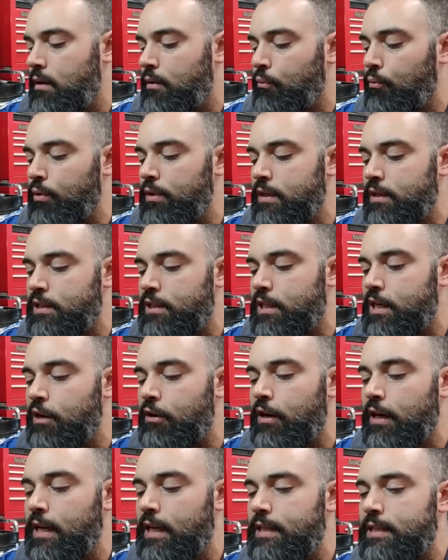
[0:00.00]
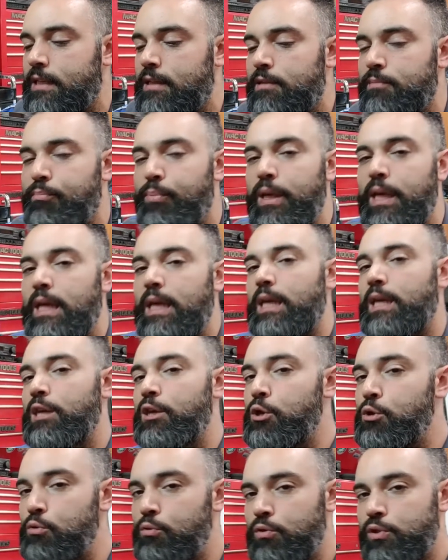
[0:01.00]
When the steering isn't being
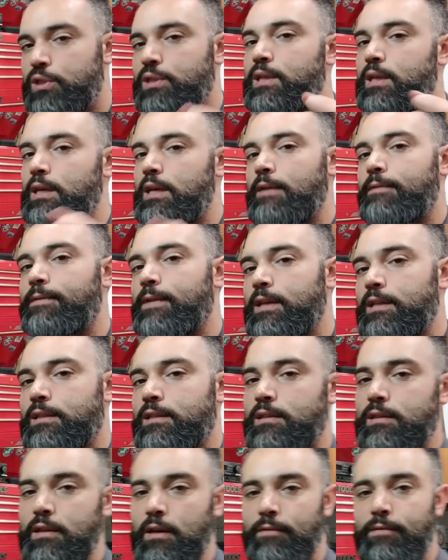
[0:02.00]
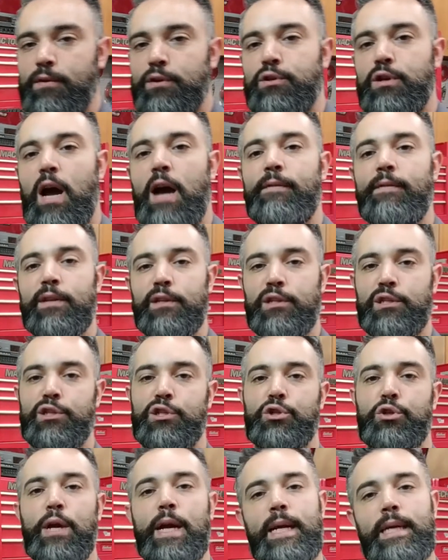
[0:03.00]
used, if you're driving
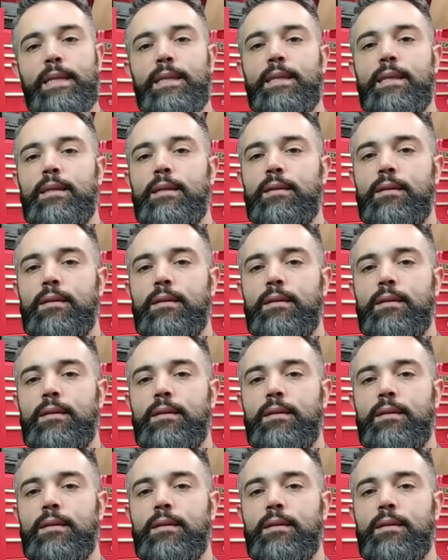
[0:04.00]
straight,